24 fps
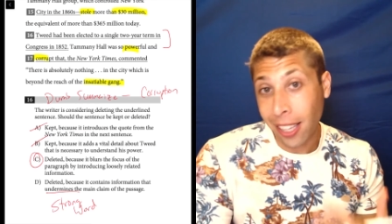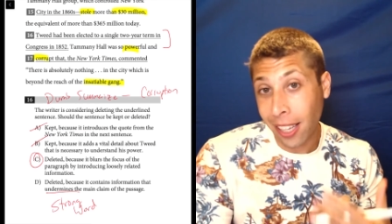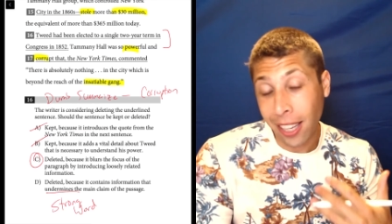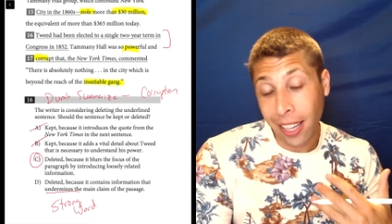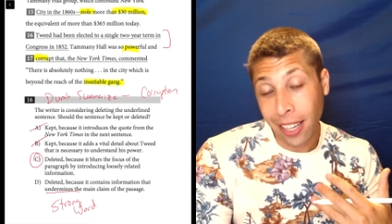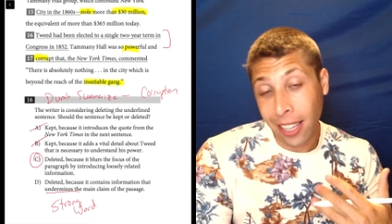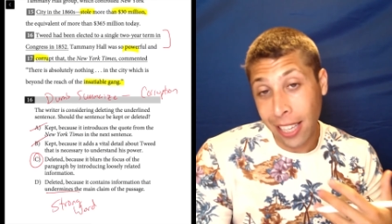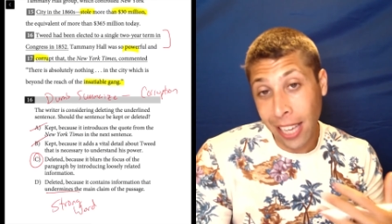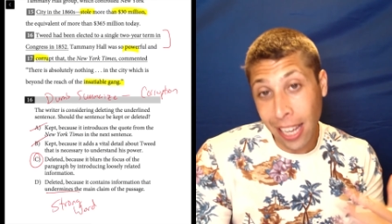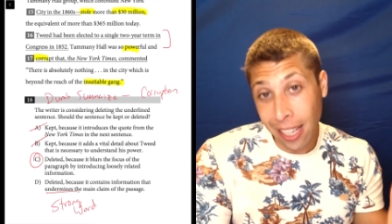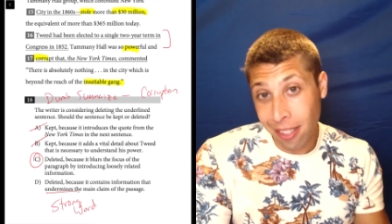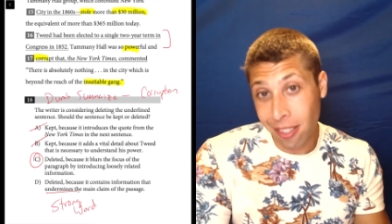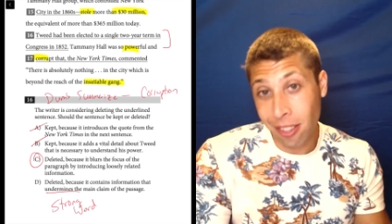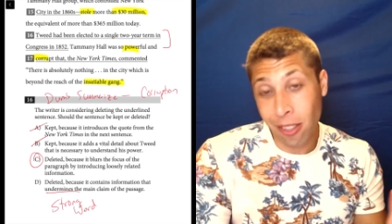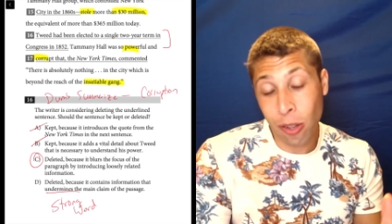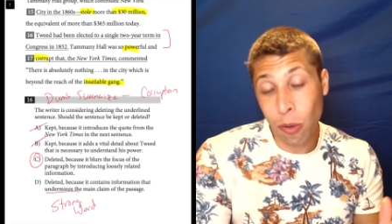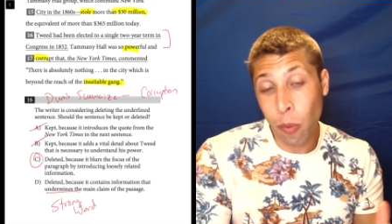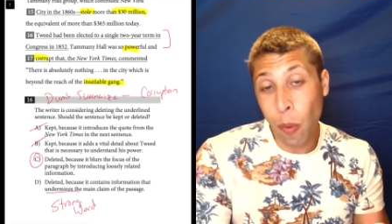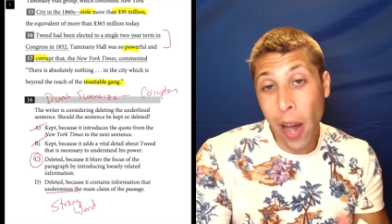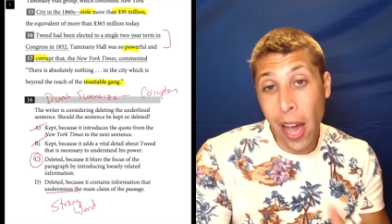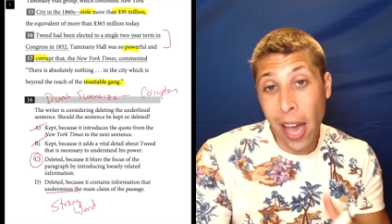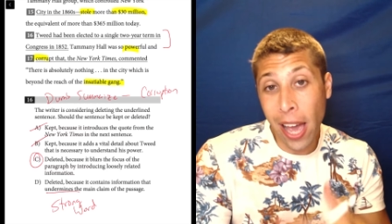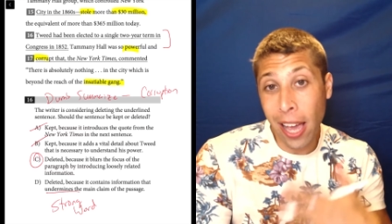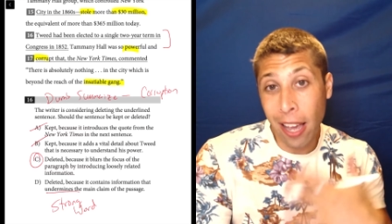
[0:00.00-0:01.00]
gets in the
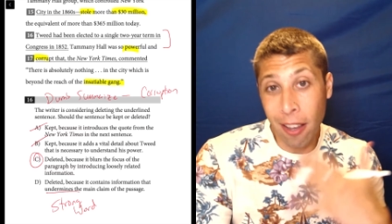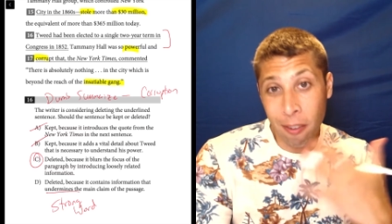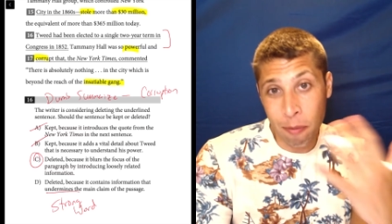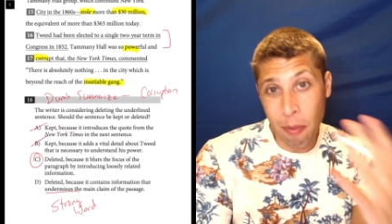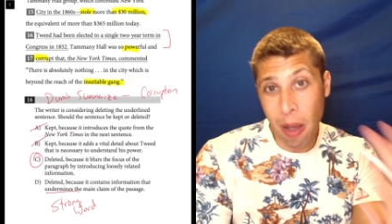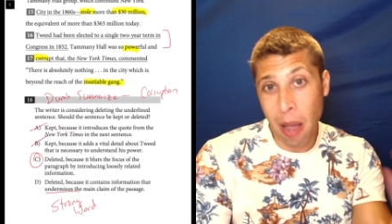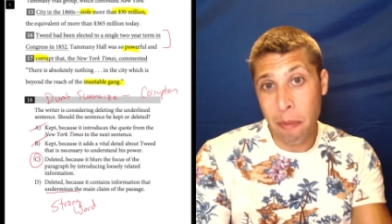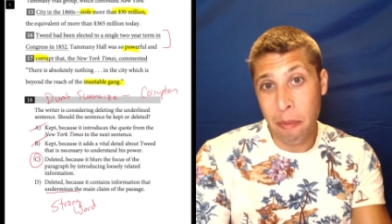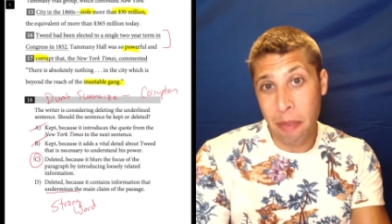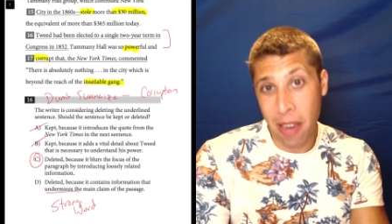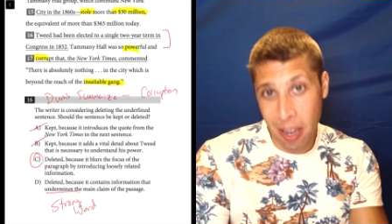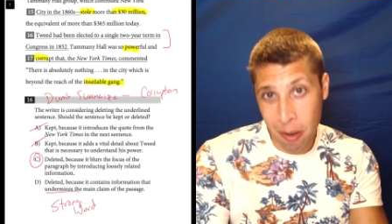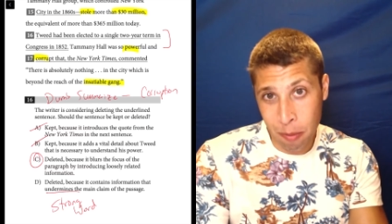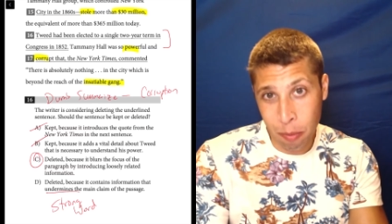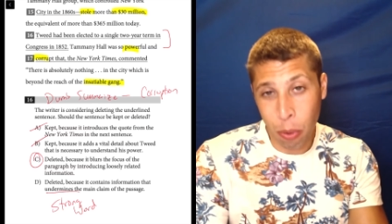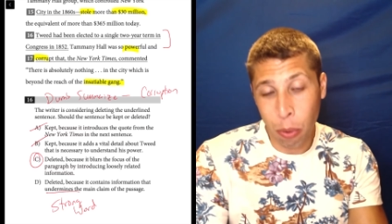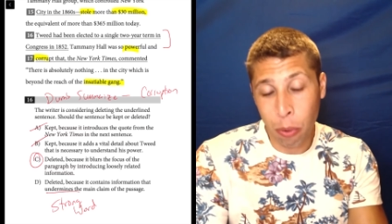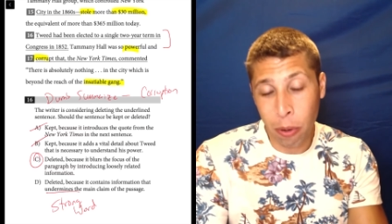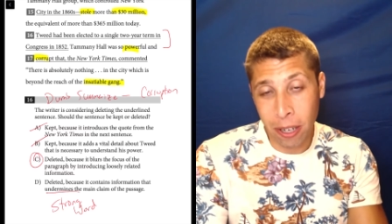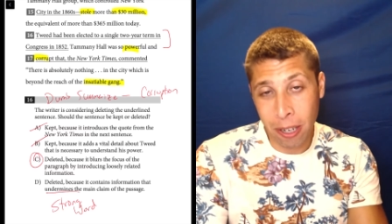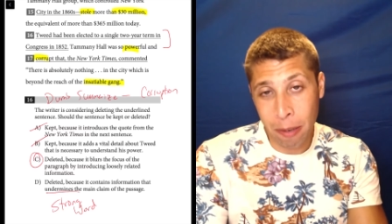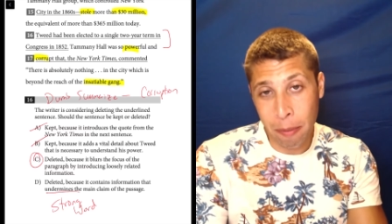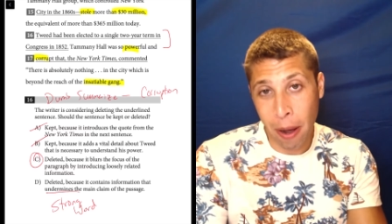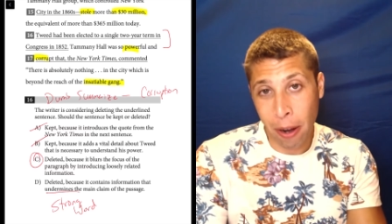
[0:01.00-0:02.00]
way of my main
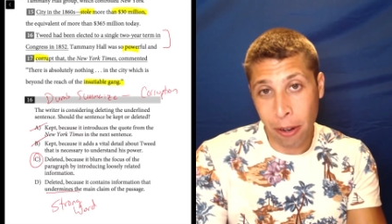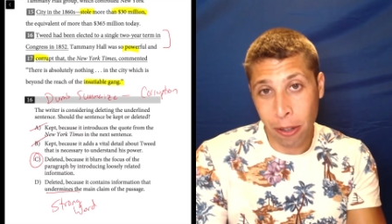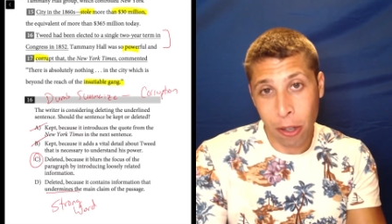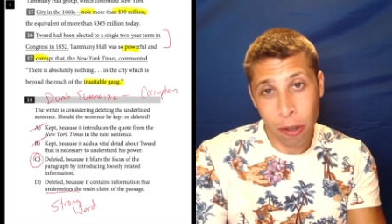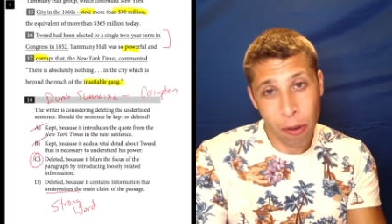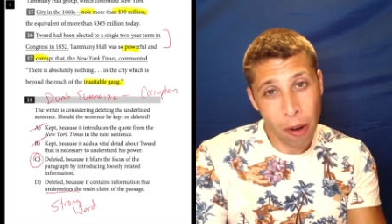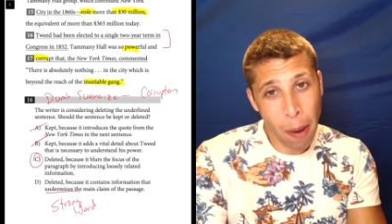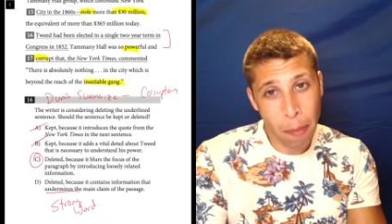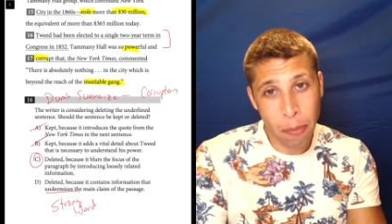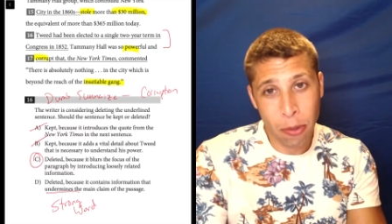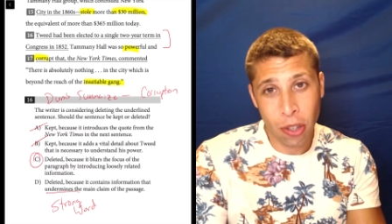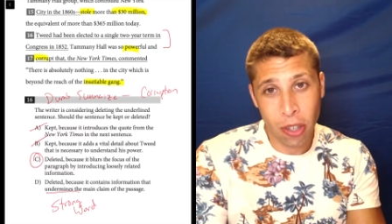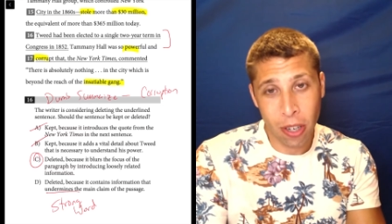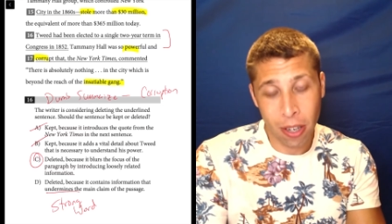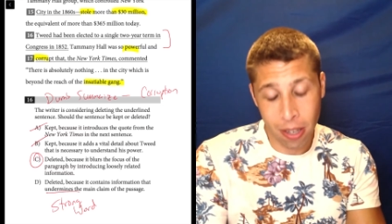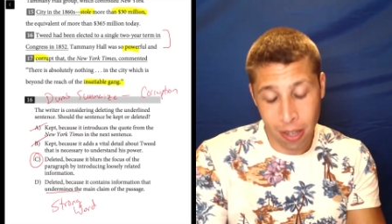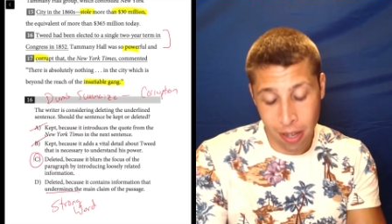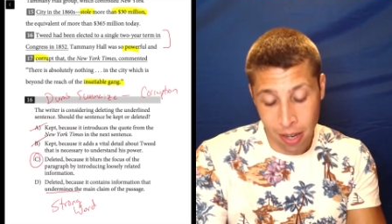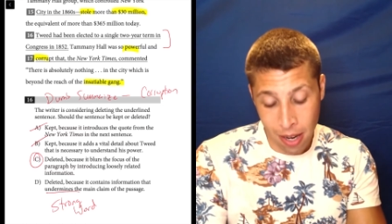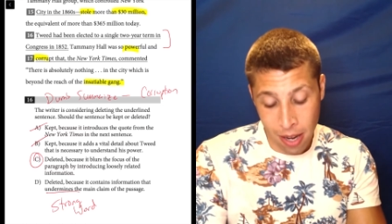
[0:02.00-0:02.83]
point about corruption,